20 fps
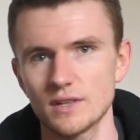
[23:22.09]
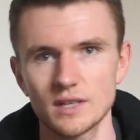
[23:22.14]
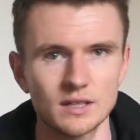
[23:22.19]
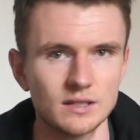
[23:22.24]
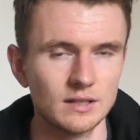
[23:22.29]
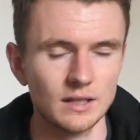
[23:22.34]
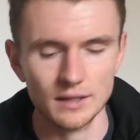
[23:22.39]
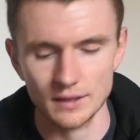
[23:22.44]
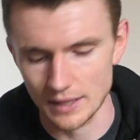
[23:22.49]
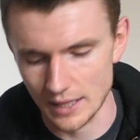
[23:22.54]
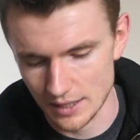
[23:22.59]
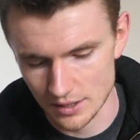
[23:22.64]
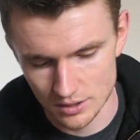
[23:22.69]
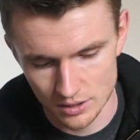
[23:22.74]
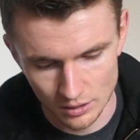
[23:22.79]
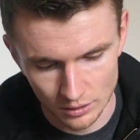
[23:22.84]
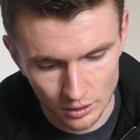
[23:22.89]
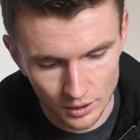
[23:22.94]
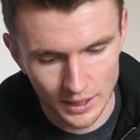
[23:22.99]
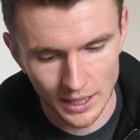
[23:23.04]
things like that,
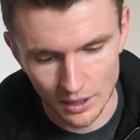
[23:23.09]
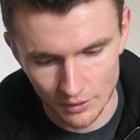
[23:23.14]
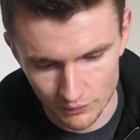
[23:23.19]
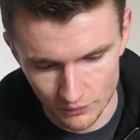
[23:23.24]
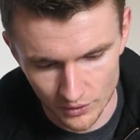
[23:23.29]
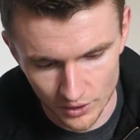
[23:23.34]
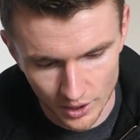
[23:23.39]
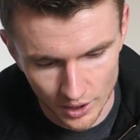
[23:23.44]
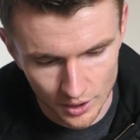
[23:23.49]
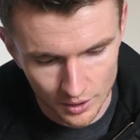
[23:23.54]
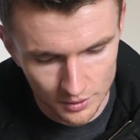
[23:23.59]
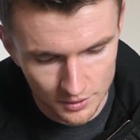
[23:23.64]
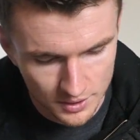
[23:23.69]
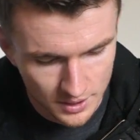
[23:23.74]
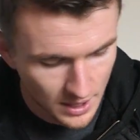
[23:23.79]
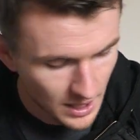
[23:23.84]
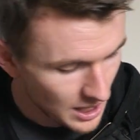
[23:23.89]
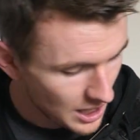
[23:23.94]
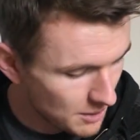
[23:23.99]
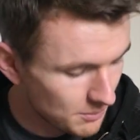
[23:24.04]
so look out for those.